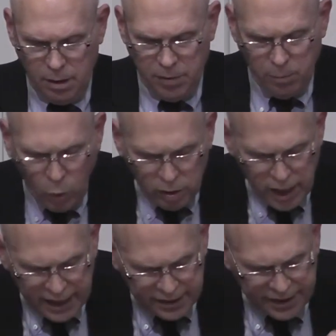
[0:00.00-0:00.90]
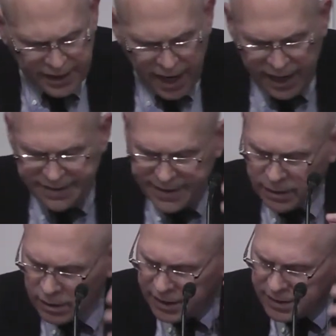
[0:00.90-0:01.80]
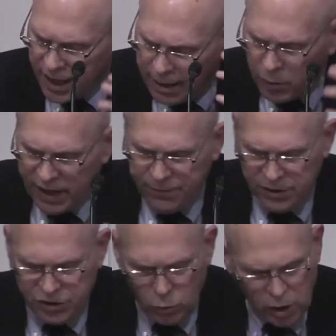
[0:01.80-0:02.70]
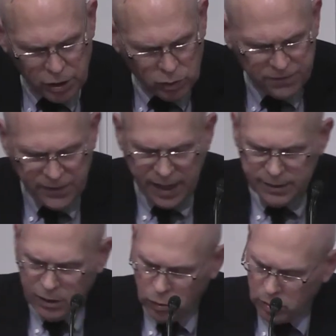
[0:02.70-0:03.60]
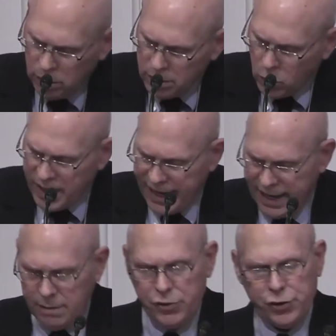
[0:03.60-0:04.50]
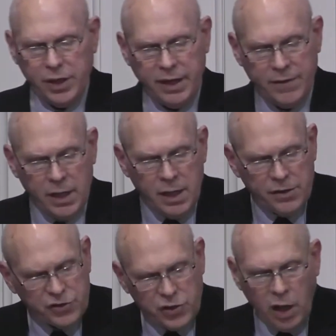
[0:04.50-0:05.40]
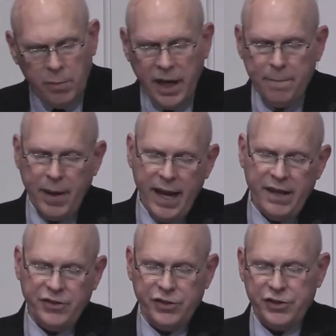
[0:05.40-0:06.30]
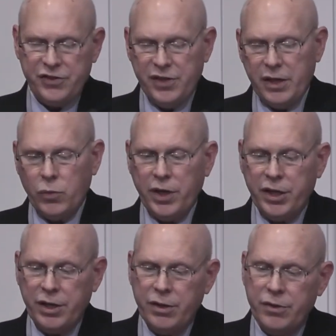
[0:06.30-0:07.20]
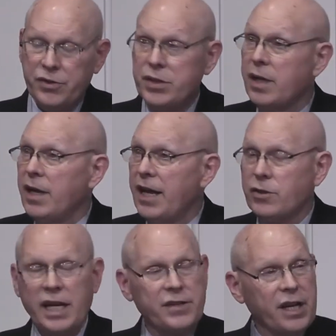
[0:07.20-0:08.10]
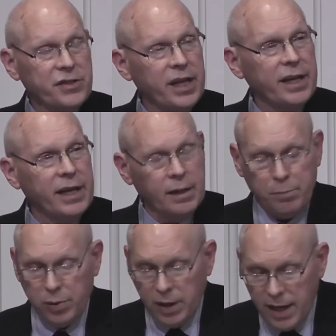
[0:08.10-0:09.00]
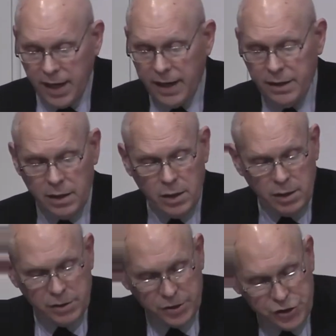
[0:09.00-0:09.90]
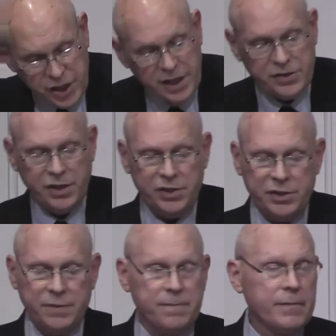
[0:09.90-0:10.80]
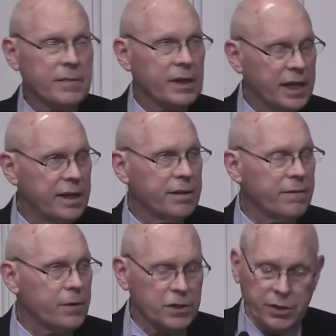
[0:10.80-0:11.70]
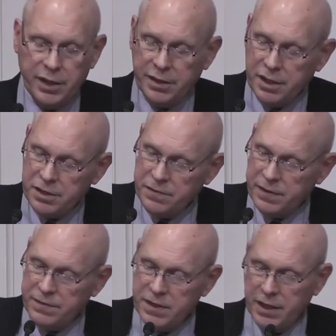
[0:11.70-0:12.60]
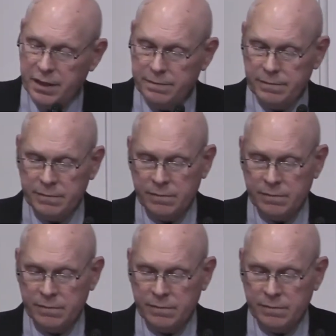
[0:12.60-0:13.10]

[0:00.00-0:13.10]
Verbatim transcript: but more likely an ideal end time reference to one who would finally rule in the way Adam should have. The Psalm 8 passage is then reused, as, as I said, and applied to Jesus in 1 Corinthians 15